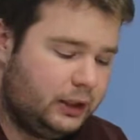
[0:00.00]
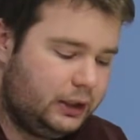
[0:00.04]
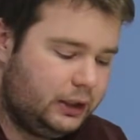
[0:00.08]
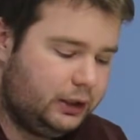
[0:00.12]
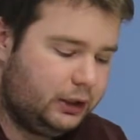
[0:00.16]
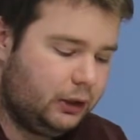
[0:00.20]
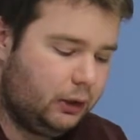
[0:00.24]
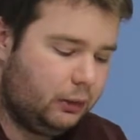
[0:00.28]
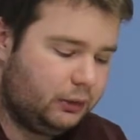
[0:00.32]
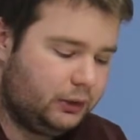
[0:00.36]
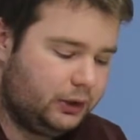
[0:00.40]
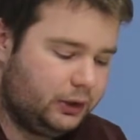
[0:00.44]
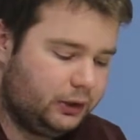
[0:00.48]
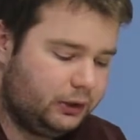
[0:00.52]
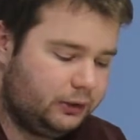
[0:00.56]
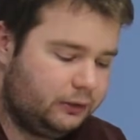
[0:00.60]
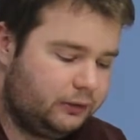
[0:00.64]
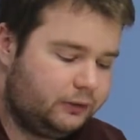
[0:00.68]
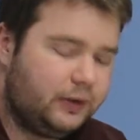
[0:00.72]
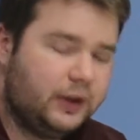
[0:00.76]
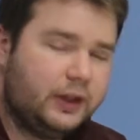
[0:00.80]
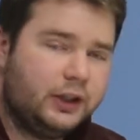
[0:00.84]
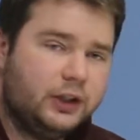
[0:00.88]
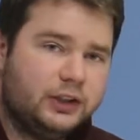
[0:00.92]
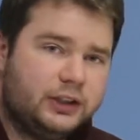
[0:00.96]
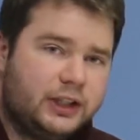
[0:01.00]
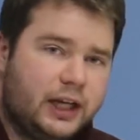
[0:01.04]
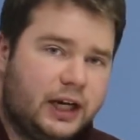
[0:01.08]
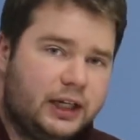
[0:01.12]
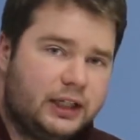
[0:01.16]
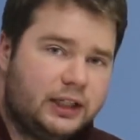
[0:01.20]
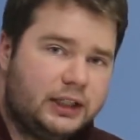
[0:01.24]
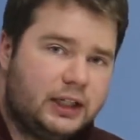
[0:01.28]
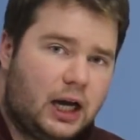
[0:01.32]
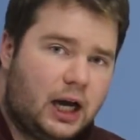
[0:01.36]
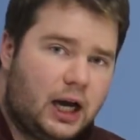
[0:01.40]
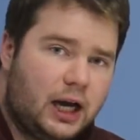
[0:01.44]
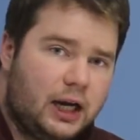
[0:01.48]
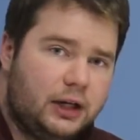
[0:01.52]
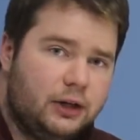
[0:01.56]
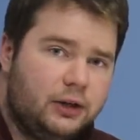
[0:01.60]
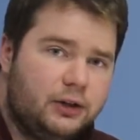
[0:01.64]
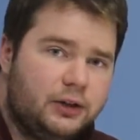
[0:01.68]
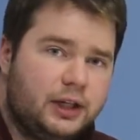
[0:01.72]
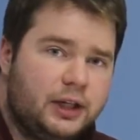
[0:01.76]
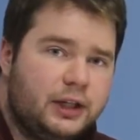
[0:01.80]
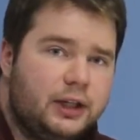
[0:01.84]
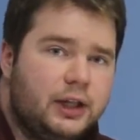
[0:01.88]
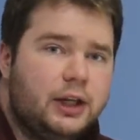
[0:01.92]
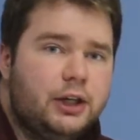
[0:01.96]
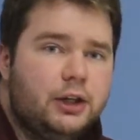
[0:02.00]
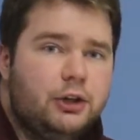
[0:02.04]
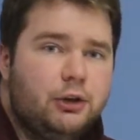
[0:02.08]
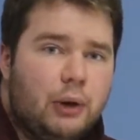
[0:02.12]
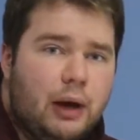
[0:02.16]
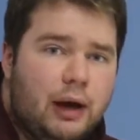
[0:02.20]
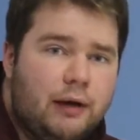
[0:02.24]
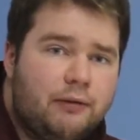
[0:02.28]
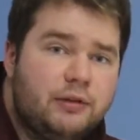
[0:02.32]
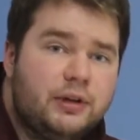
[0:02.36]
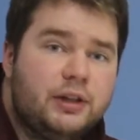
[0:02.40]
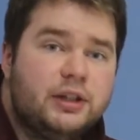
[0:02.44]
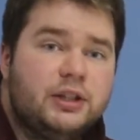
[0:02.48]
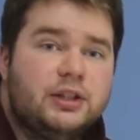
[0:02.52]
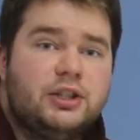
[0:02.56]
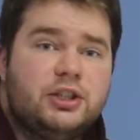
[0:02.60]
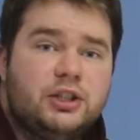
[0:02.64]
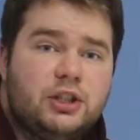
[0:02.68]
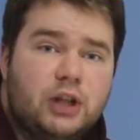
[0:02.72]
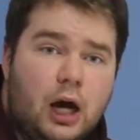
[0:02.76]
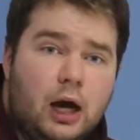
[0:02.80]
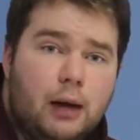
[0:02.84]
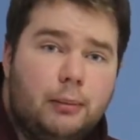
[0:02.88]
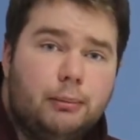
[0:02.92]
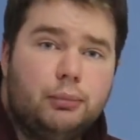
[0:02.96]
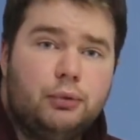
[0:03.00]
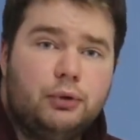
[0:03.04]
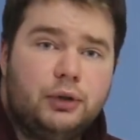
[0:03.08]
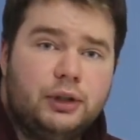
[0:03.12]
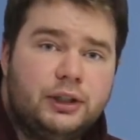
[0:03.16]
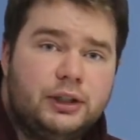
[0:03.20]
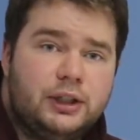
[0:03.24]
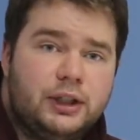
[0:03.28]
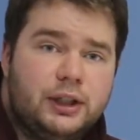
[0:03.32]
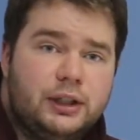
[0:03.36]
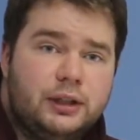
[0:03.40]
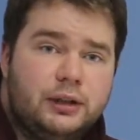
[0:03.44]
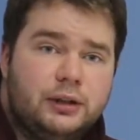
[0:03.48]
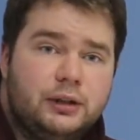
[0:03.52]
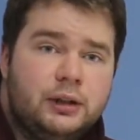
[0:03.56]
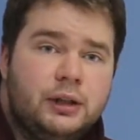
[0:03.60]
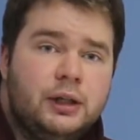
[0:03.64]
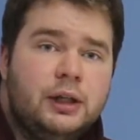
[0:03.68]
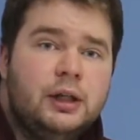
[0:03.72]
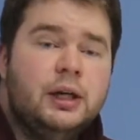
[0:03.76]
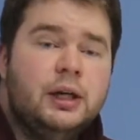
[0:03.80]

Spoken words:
your fingers getting tired and then you having to stop printing,